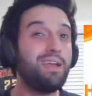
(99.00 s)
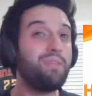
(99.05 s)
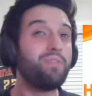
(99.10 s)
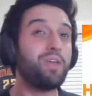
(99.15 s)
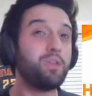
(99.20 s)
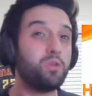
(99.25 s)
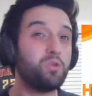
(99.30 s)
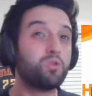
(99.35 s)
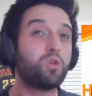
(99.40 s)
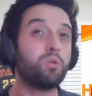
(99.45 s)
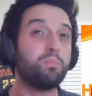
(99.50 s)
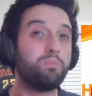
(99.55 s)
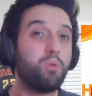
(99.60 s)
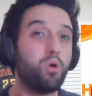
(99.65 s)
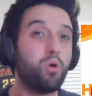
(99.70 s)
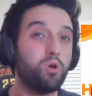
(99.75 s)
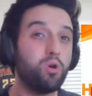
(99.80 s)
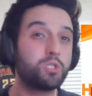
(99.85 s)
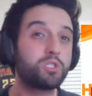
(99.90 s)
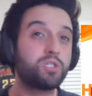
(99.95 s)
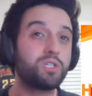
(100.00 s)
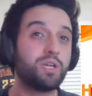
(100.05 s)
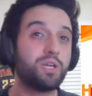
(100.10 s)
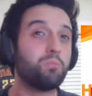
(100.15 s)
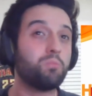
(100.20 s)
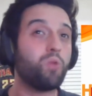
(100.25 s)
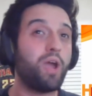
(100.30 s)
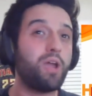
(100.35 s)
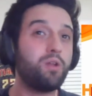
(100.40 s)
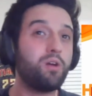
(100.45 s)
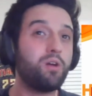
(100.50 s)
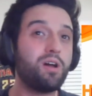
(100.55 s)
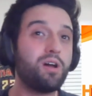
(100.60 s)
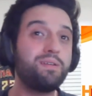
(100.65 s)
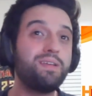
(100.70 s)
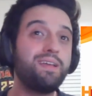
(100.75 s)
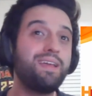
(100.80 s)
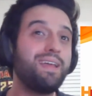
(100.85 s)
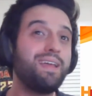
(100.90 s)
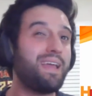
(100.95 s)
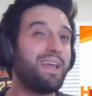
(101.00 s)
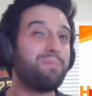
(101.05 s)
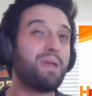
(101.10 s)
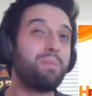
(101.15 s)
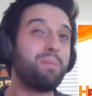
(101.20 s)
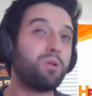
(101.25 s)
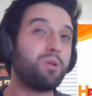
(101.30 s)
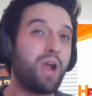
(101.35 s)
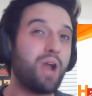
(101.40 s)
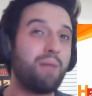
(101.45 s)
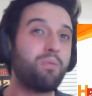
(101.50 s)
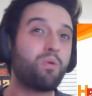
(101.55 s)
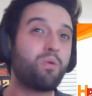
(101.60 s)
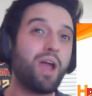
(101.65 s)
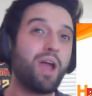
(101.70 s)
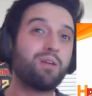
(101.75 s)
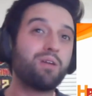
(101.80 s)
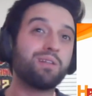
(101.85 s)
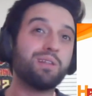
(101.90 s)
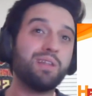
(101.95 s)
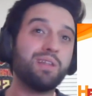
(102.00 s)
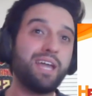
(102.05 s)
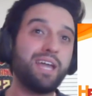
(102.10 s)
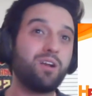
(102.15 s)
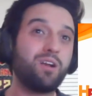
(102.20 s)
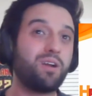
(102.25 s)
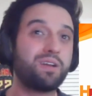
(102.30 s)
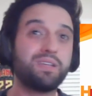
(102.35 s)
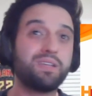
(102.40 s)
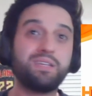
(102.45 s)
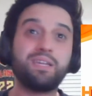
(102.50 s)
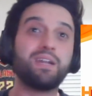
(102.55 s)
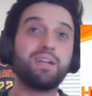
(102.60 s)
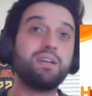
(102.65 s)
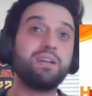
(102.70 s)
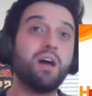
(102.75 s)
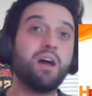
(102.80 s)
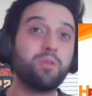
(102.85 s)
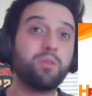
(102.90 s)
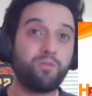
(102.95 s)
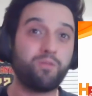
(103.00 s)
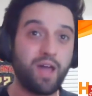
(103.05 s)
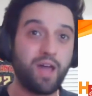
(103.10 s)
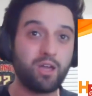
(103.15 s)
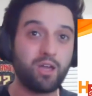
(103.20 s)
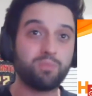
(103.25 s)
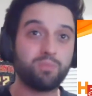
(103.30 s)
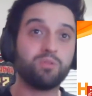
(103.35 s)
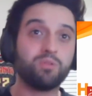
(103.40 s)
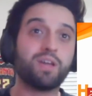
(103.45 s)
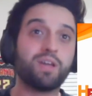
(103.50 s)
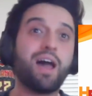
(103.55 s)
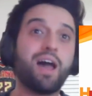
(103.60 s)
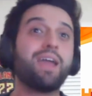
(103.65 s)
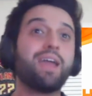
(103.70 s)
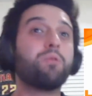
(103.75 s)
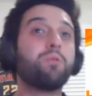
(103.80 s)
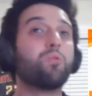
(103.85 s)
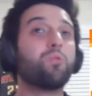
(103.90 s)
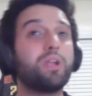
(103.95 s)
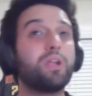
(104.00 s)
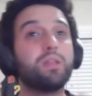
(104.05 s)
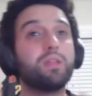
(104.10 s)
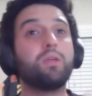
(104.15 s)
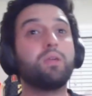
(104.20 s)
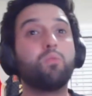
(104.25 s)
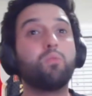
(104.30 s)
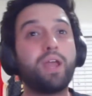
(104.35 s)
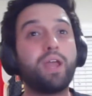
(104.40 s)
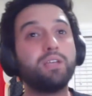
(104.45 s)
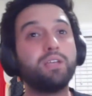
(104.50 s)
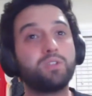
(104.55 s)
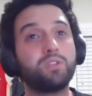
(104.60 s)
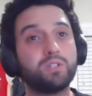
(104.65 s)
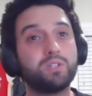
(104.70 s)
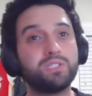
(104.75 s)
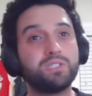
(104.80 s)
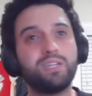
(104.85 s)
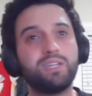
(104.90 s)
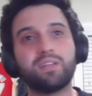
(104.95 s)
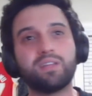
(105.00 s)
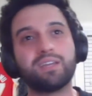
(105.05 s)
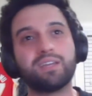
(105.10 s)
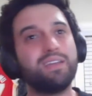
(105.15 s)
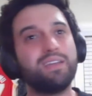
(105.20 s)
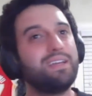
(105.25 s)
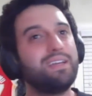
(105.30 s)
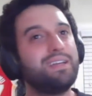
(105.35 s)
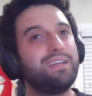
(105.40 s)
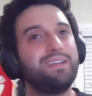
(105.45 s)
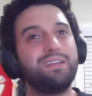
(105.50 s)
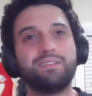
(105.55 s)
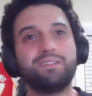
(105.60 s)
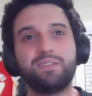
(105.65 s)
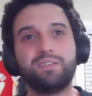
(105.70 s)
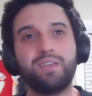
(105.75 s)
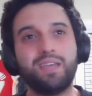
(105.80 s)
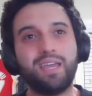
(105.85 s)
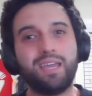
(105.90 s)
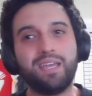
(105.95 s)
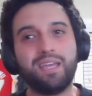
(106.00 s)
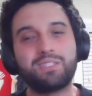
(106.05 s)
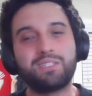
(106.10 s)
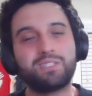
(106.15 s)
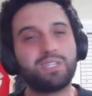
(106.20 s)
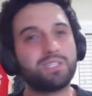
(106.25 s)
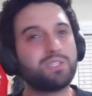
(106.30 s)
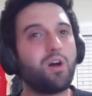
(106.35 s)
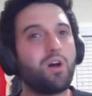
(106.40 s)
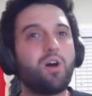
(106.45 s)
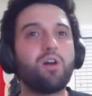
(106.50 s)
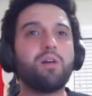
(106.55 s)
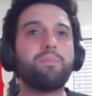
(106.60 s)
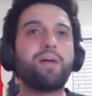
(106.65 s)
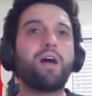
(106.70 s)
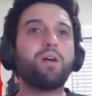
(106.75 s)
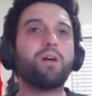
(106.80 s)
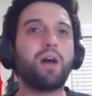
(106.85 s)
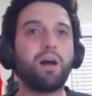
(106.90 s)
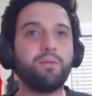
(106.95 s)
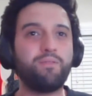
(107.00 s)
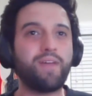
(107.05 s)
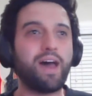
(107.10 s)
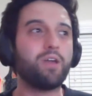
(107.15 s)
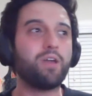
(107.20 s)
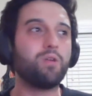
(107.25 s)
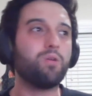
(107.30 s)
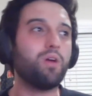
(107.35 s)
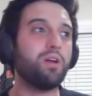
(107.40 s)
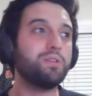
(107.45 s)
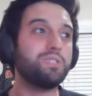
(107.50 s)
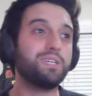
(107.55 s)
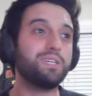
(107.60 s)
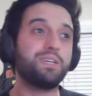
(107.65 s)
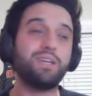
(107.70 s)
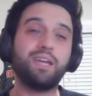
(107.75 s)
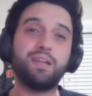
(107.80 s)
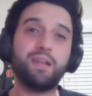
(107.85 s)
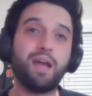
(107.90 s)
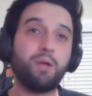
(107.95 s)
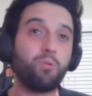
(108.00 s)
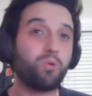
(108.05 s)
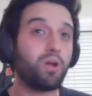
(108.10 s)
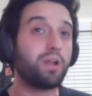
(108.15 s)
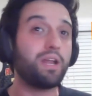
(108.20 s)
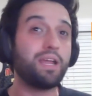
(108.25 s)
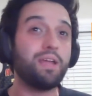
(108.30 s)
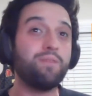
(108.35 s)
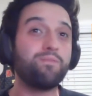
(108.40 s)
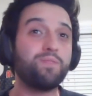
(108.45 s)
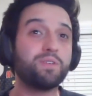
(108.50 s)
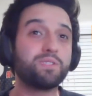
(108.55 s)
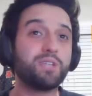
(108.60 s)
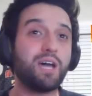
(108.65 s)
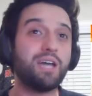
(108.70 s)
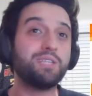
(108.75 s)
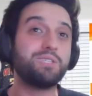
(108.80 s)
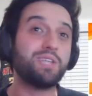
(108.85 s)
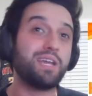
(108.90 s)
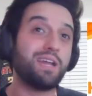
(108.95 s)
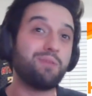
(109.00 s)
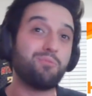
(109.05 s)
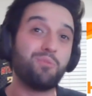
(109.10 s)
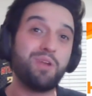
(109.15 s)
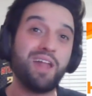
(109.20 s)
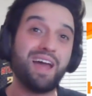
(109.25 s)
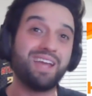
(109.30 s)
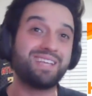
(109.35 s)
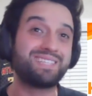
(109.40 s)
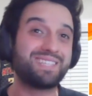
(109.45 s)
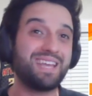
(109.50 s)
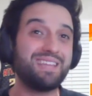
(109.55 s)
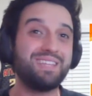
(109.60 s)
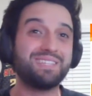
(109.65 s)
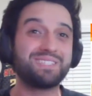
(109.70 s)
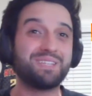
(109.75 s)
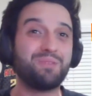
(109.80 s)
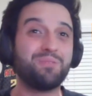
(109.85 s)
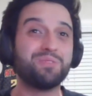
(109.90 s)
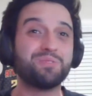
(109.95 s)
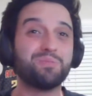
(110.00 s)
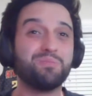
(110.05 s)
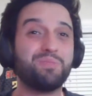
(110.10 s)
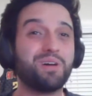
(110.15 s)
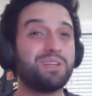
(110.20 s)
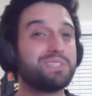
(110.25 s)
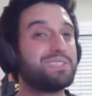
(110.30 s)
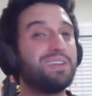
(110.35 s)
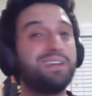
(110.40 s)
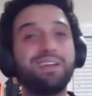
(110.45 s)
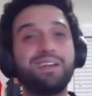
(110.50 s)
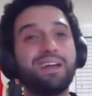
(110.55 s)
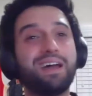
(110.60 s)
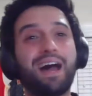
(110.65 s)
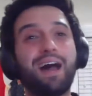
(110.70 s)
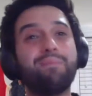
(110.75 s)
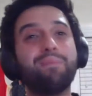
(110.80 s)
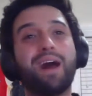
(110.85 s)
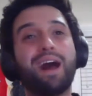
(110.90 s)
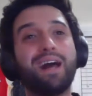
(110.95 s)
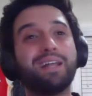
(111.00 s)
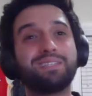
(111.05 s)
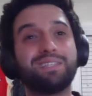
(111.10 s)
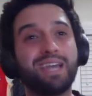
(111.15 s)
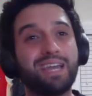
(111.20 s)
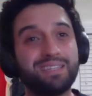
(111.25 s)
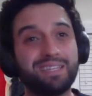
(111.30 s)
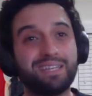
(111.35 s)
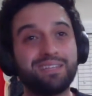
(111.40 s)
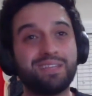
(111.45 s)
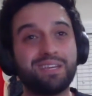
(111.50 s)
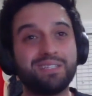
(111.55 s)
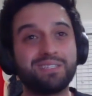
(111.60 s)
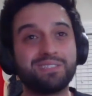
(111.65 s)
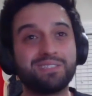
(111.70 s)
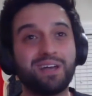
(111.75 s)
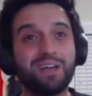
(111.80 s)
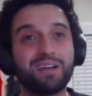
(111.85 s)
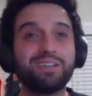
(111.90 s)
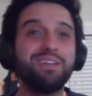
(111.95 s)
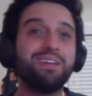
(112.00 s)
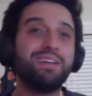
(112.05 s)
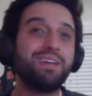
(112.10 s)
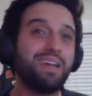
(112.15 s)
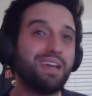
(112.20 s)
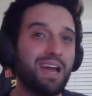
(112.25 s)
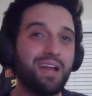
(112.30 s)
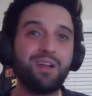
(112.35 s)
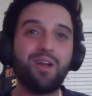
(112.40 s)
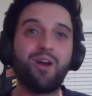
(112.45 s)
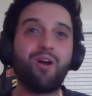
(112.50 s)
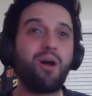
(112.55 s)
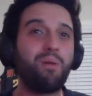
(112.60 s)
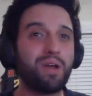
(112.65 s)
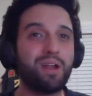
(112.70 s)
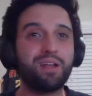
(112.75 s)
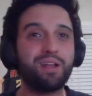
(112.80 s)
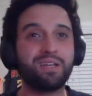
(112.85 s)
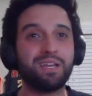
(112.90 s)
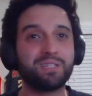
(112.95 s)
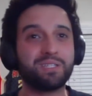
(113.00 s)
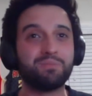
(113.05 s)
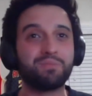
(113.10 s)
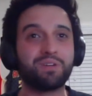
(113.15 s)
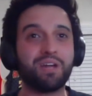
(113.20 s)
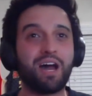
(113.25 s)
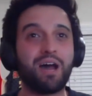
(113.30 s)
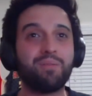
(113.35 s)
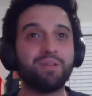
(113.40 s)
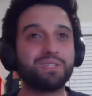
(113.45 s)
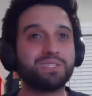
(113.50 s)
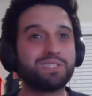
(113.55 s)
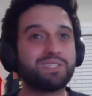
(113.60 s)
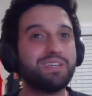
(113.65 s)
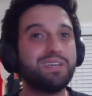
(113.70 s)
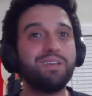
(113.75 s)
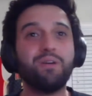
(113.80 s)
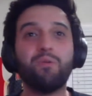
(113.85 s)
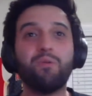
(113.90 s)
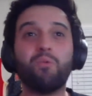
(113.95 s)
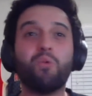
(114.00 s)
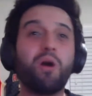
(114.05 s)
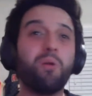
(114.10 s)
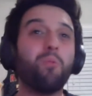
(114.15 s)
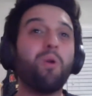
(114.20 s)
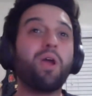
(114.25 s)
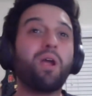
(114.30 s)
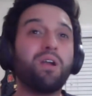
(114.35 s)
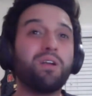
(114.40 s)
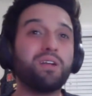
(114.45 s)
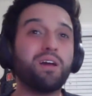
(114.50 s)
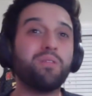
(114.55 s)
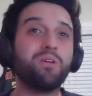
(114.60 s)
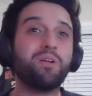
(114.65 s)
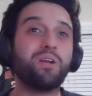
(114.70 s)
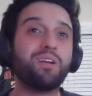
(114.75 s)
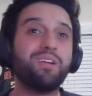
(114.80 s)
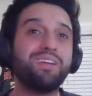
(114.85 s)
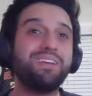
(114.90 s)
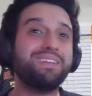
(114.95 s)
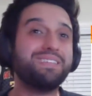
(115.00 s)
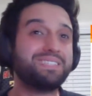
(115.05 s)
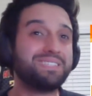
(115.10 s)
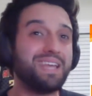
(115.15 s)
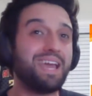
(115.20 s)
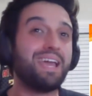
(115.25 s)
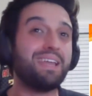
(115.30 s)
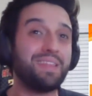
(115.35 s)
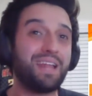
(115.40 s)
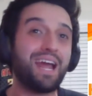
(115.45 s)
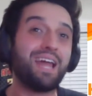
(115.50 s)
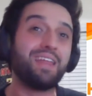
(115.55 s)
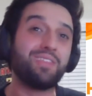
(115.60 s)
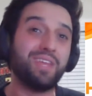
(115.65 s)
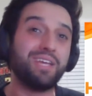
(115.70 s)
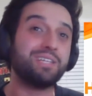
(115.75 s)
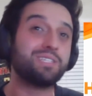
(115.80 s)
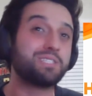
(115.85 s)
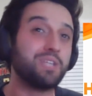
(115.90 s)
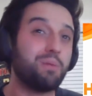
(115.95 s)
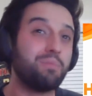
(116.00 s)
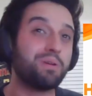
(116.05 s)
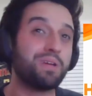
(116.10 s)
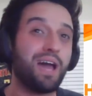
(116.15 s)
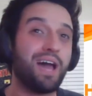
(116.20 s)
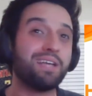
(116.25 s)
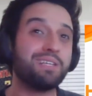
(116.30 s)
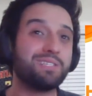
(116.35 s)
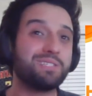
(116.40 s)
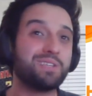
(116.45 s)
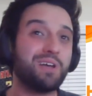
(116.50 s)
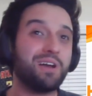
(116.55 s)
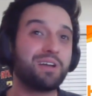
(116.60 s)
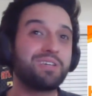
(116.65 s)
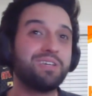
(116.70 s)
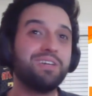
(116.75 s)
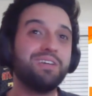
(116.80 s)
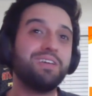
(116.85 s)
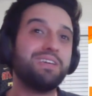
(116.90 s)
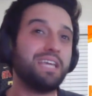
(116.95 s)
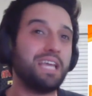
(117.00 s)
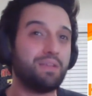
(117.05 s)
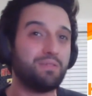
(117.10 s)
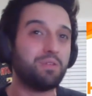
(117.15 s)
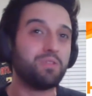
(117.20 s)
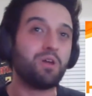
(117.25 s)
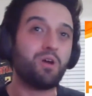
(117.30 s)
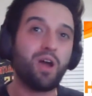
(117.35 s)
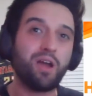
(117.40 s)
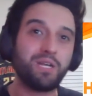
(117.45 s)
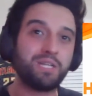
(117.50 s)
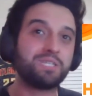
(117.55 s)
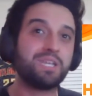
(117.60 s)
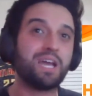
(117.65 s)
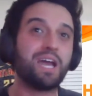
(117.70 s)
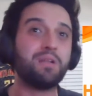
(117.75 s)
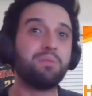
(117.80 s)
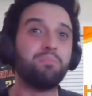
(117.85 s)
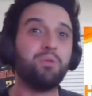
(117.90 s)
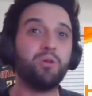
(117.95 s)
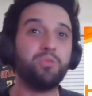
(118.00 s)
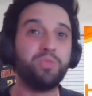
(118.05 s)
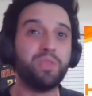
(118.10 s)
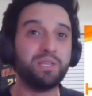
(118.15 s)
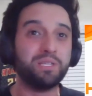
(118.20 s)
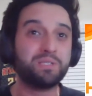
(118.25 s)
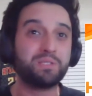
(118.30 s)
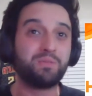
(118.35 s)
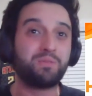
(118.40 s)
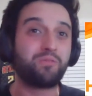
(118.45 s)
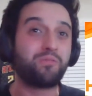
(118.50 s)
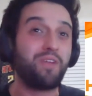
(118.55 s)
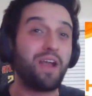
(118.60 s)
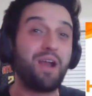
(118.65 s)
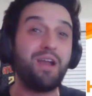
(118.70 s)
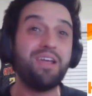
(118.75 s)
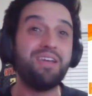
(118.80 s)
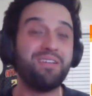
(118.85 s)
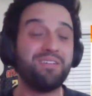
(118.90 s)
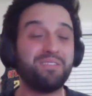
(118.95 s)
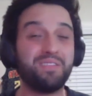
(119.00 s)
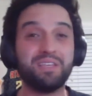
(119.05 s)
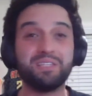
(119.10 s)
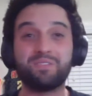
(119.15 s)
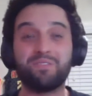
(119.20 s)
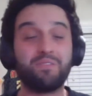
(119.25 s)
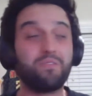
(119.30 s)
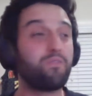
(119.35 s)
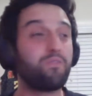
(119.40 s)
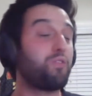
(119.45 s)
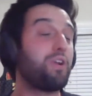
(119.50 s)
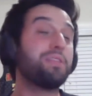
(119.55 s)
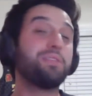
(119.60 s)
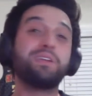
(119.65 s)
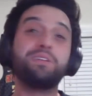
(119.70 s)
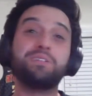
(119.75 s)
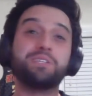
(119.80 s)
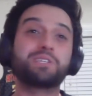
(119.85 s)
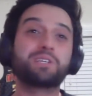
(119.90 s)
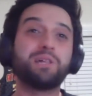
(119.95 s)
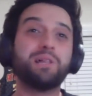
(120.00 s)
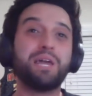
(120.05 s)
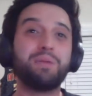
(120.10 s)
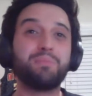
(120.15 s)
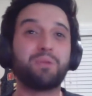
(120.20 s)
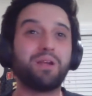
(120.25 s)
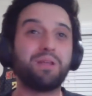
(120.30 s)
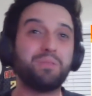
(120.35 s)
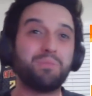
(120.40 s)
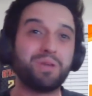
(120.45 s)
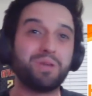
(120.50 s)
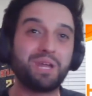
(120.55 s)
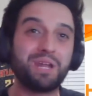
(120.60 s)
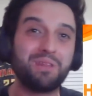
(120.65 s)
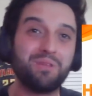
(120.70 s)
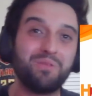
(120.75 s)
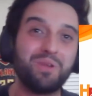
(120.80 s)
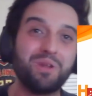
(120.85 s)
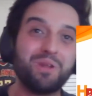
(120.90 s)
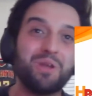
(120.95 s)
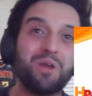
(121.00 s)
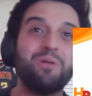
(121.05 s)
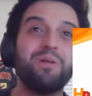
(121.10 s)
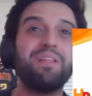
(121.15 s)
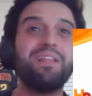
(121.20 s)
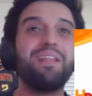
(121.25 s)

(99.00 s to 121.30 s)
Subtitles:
that you could push and wait on and maybe grab around later, get another valuable guy and really raise your ceiling. It's just all about value hunting. And I want to emphasize that when I say that someone's a bust, I'm not saying that they suck. And I know I'm going to get some comments one way or another saying that I think some guys suck, even though I decided to put this friendly disclaimer at the beginning of the video.